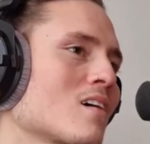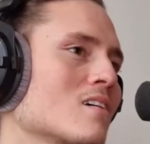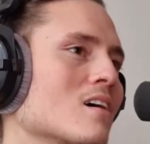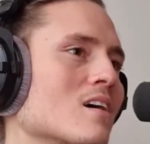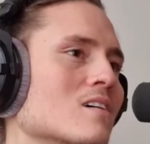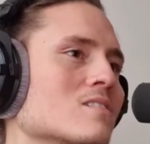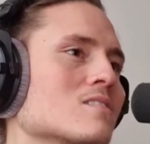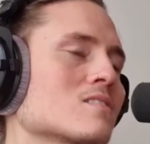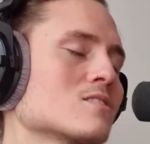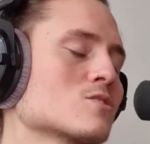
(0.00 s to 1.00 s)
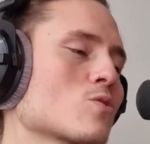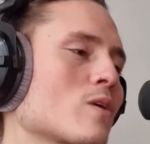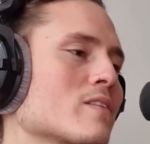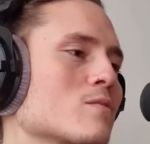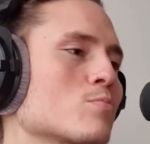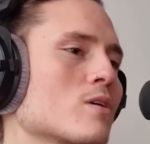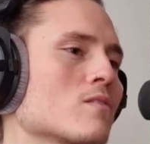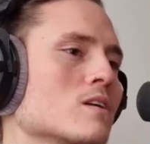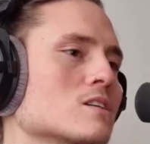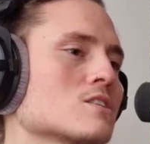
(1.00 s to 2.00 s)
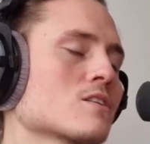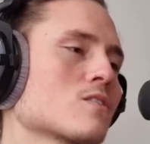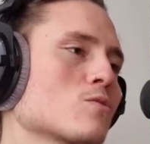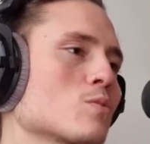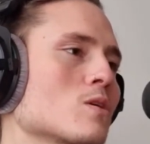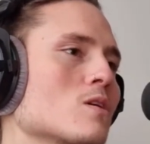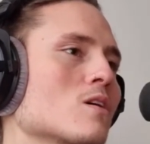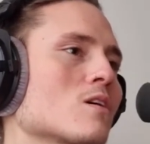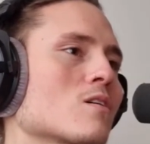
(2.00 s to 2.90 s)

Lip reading: Yeah, it's quite the privilege to be